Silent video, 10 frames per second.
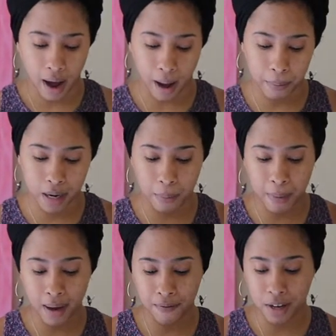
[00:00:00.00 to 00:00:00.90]
Um, and it
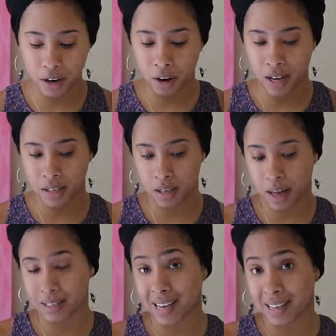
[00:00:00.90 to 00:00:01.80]
may offend our
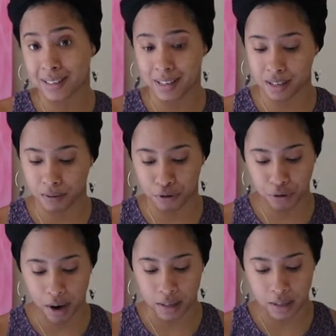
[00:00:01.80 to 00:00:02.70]
intellect and sense of
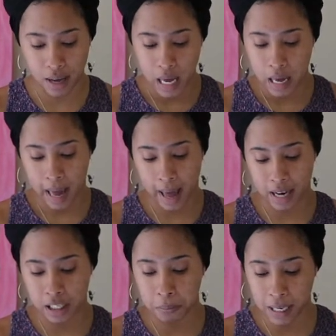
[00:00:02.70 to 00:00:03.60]
trust. At
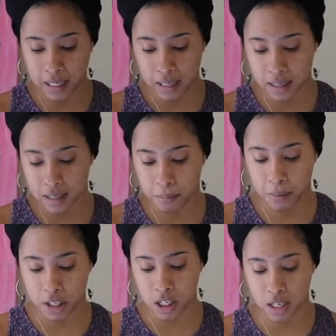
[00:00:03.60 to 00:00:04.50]
its basis,
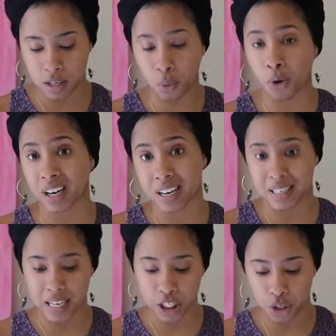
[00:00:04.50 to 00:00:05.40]
submission is an
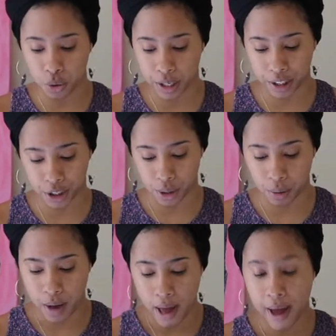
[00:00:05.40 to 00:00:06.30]
organizational
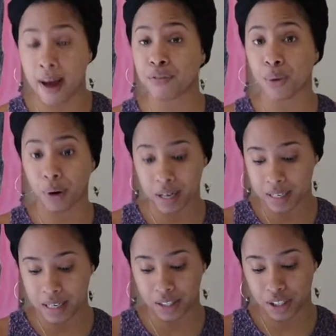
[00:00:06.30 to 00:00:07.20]
issue. Every
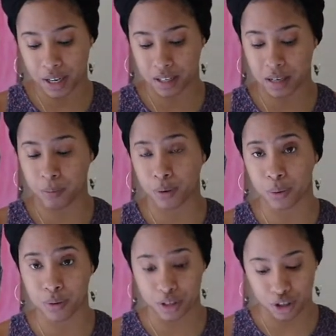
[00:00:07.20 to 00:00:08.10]
organization has someone
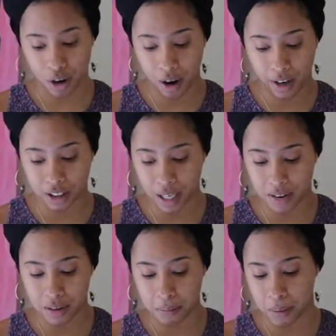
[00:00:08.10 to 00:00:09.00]
who's in charge,
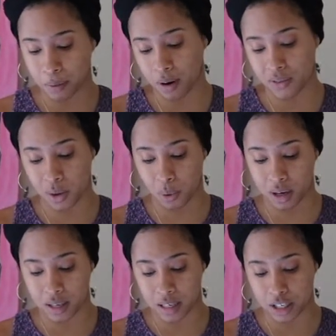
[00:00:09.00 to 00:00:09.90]
and the member of the
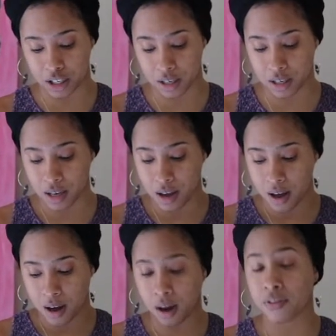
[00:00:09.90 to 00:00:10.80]
organizations
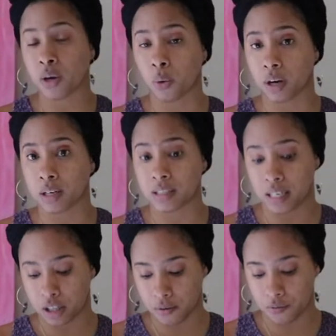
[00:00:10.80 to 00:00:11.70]
of the
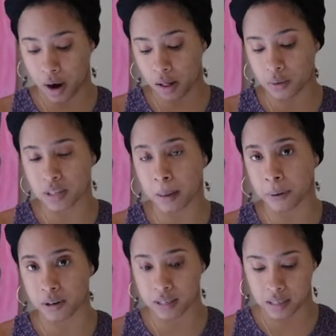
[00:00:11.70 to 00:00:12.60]
organization follows that
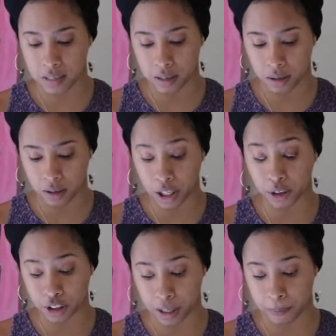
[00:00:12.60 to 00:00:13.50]
person's le-
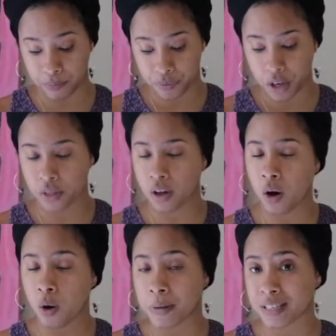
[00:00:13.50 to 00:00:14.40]
leadership. The
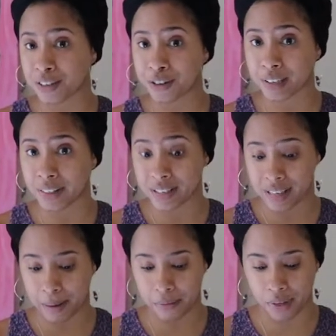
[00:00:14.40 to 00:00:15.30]
home is literally the
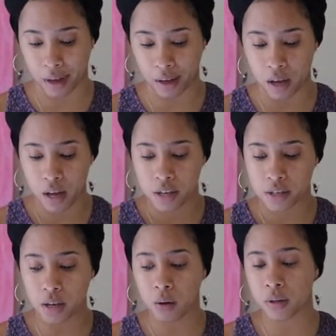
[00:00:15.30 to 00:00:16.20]
same thing.
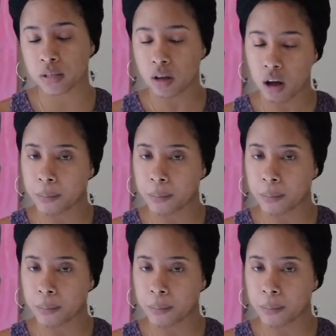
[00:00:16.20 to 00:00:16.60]
So let's talk